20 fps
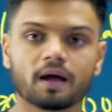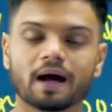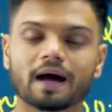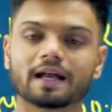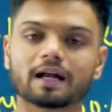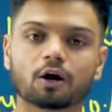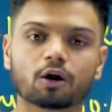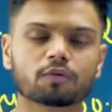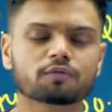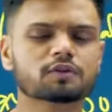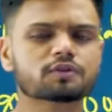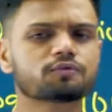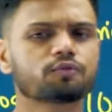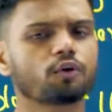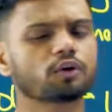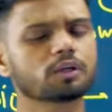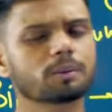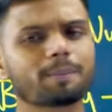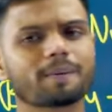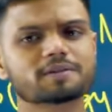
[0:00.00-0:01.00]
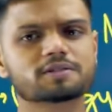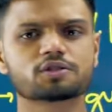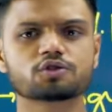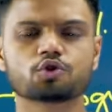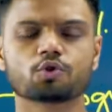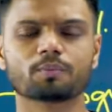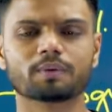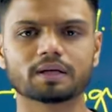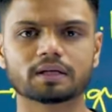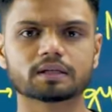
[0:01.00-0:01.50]
And out of these 40%
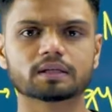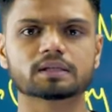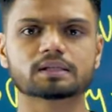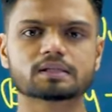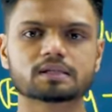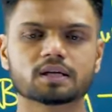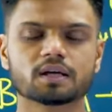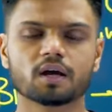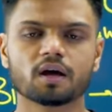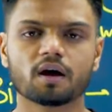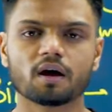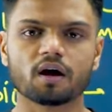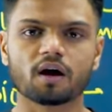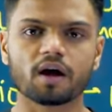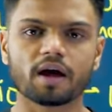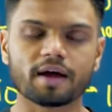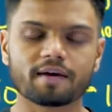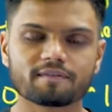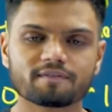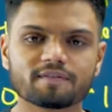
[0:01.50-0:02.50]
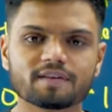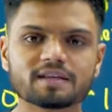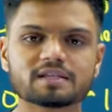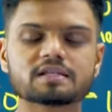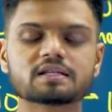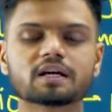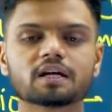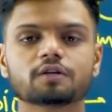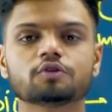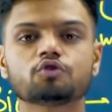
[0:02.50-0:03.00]
numericals, every
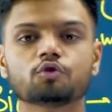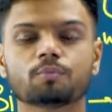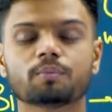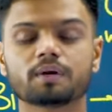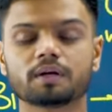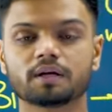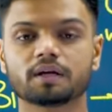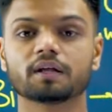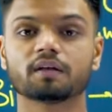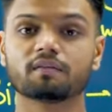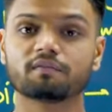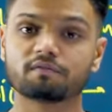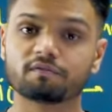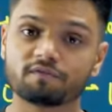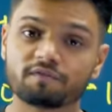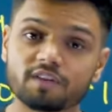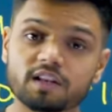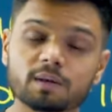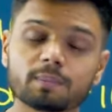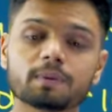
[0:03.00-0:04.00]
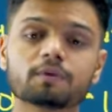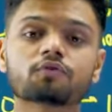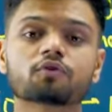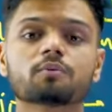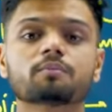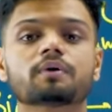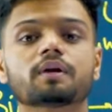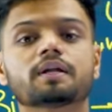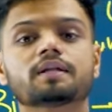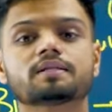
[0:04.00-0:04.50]
single numerical will be
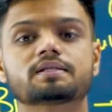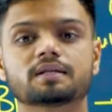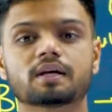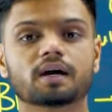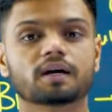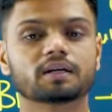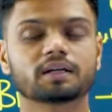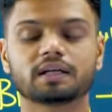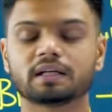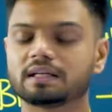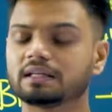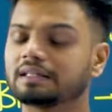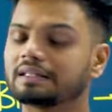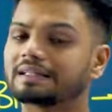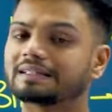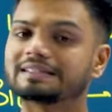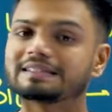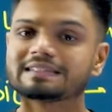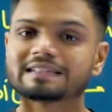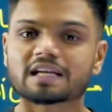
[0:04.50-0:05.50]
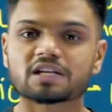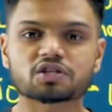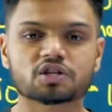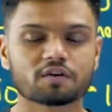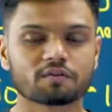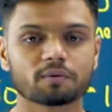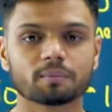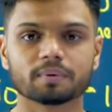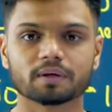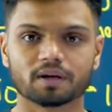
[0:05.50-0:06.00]
from your NCERT, nothing
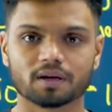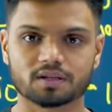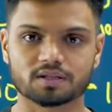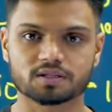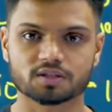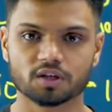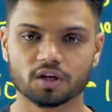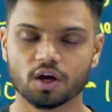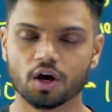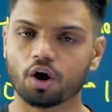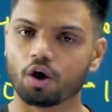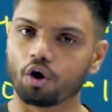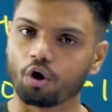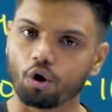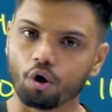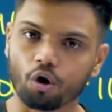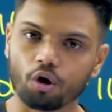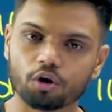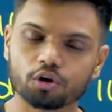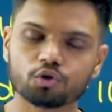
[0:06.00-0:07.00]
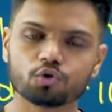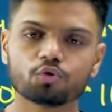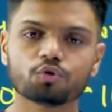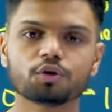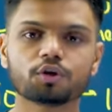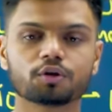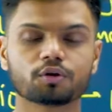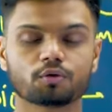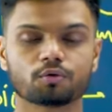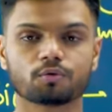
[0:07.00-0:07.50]
extra will be asked. All you
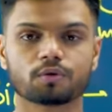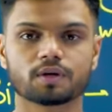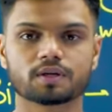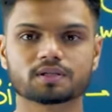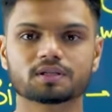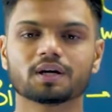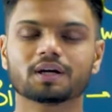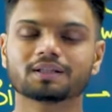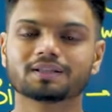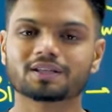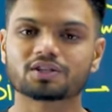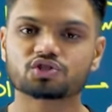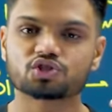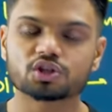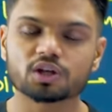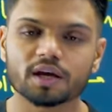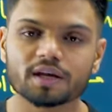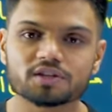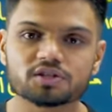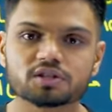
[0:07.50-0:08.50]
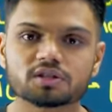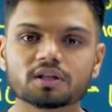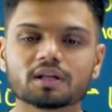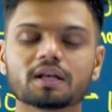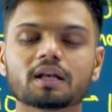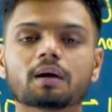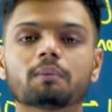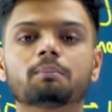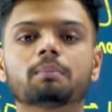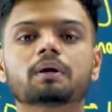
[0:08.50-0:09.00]
need to do is the change in the
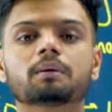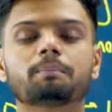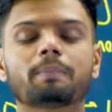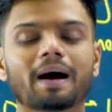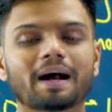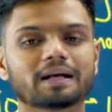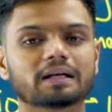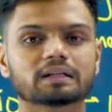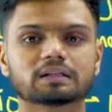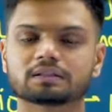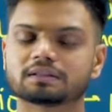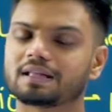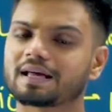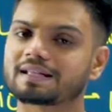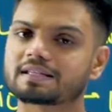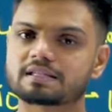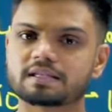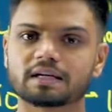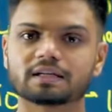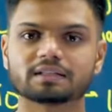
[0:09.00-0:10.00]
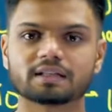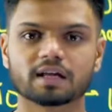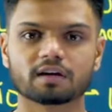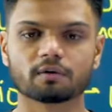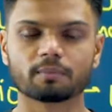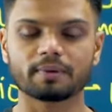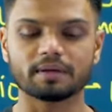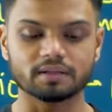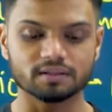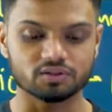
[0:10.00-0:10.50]
number pattern. That said, there
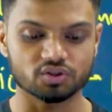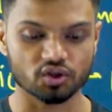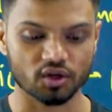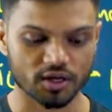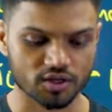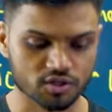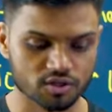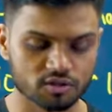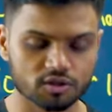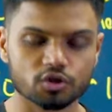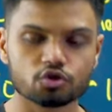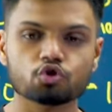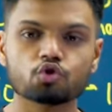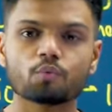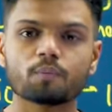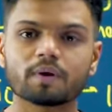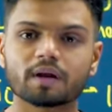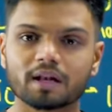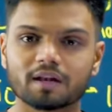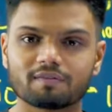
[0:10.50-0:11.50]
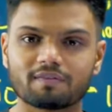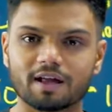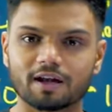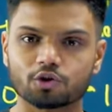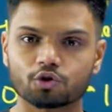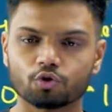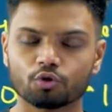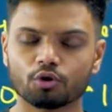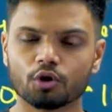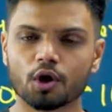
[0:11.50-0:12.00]
will be a change in the numerical
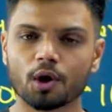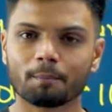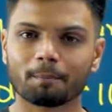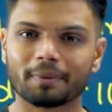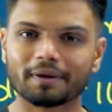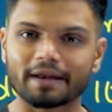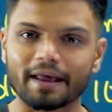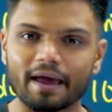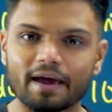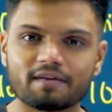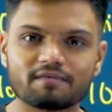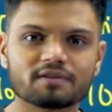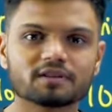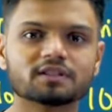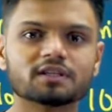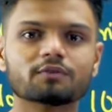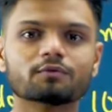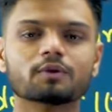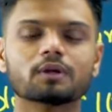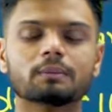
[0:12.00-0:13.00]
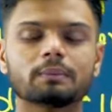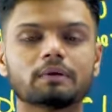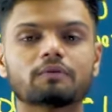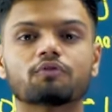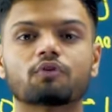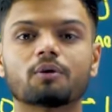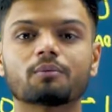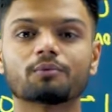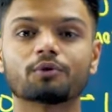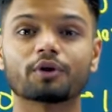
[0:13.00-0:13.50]
value, but everything will be
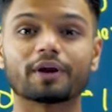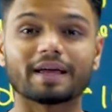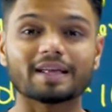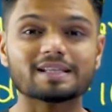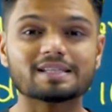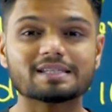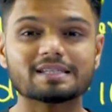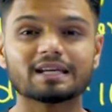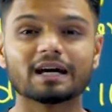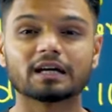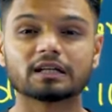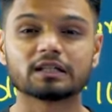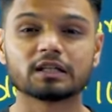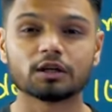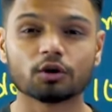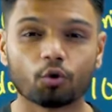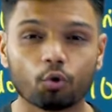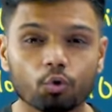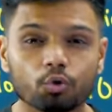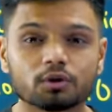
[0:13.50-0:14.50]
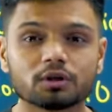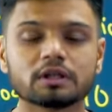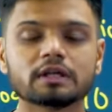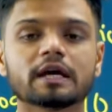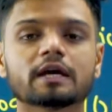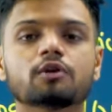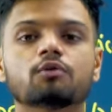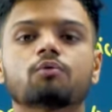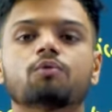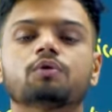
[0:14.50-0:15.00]
from your NCERT
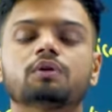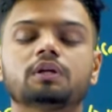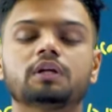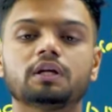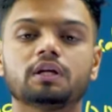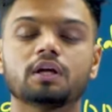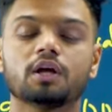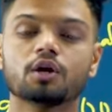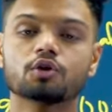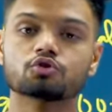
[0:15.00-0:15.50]
only and only.